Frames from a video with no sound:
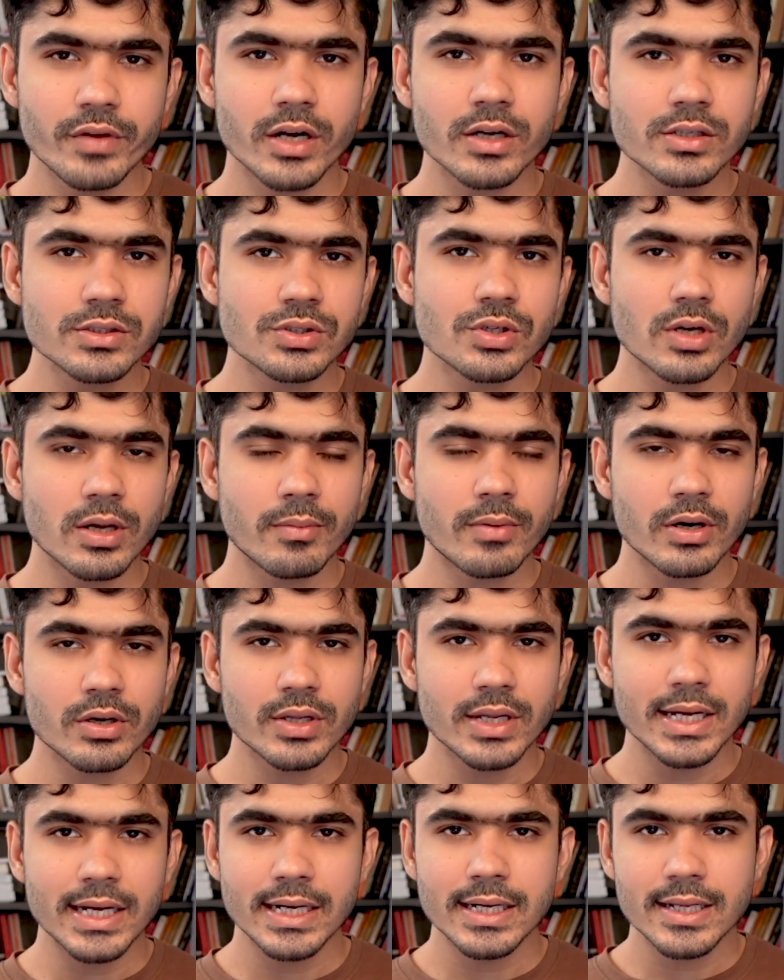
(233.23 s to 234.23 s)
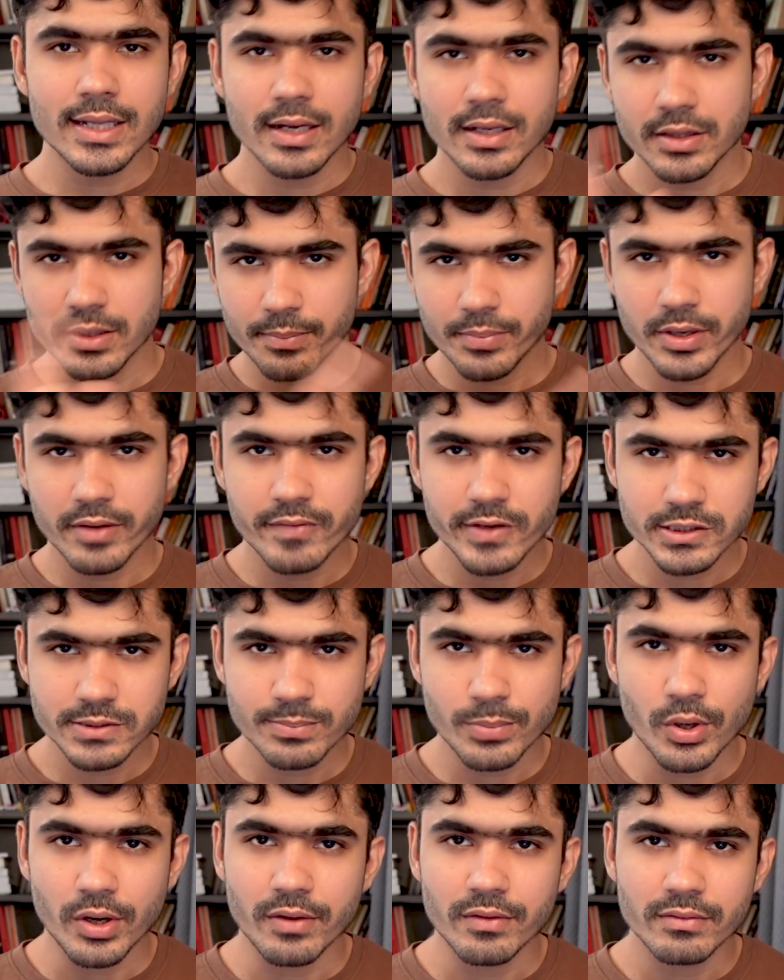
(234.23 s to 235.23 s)
We understood about the ETL in the previous
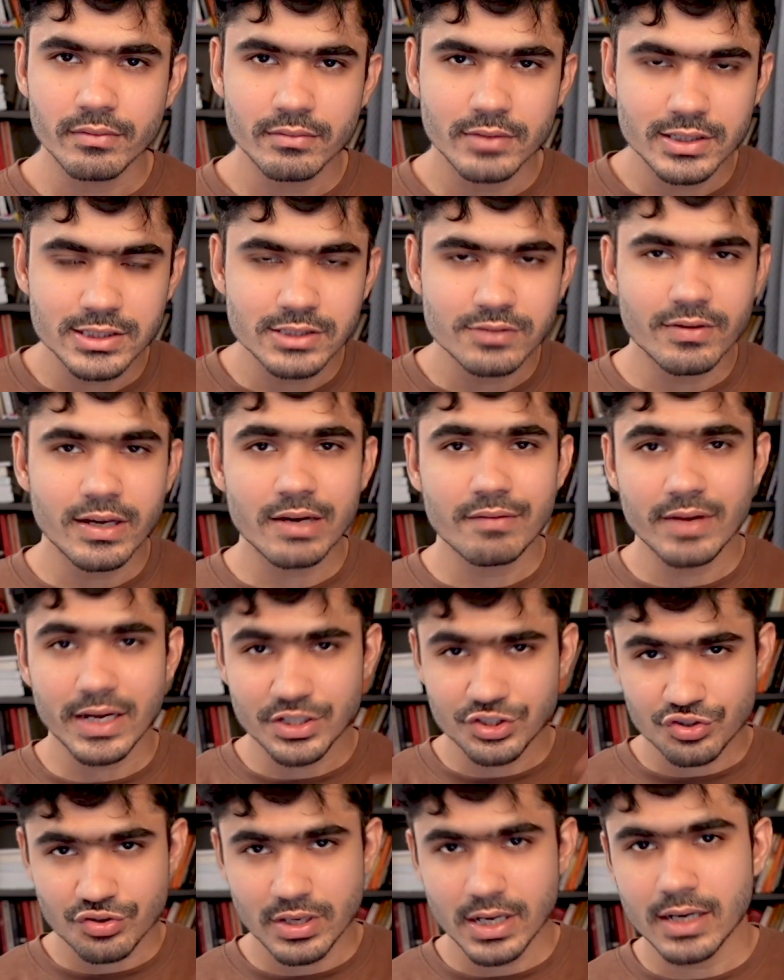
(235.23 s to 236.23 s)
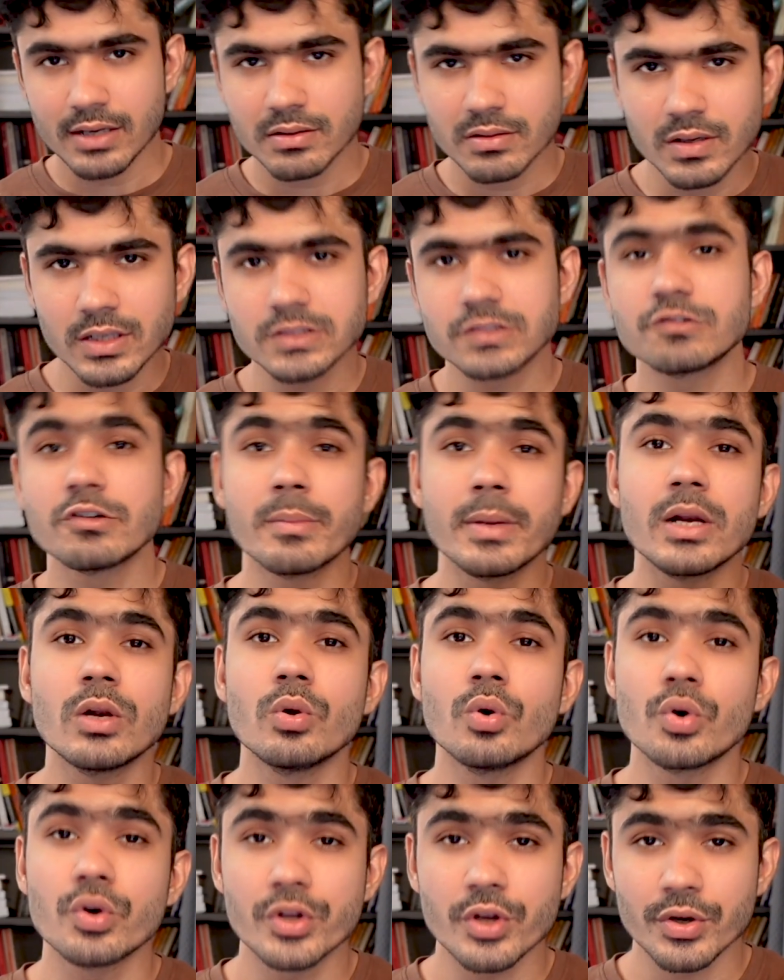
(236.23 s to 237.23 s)
point. This is where we extract, transform and
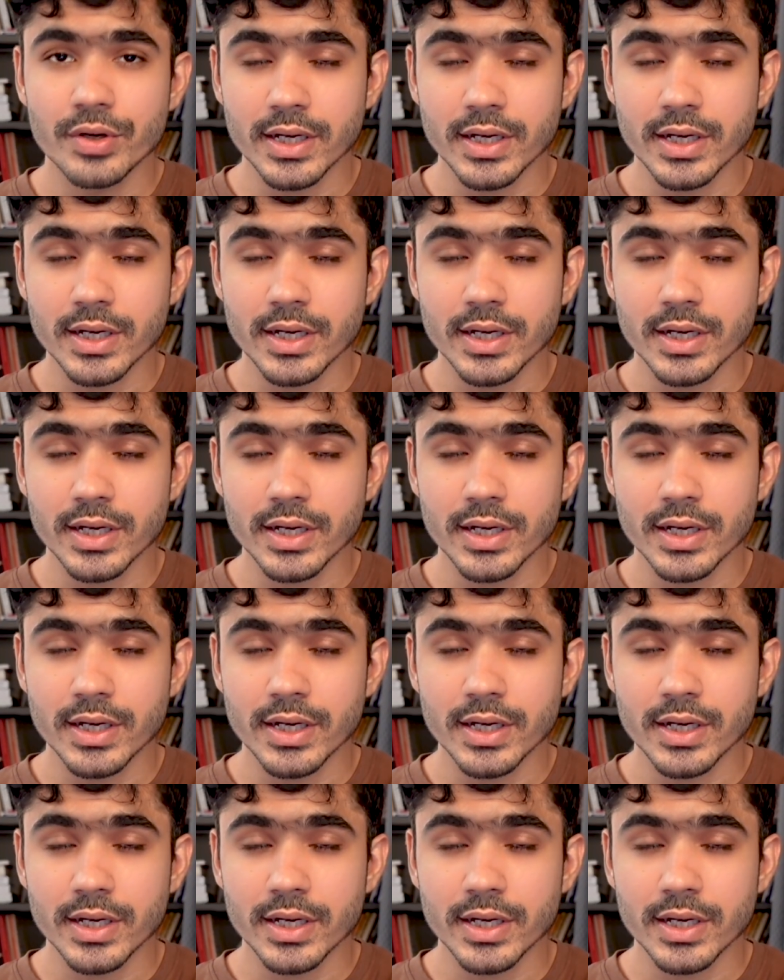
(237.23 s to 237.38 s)
load your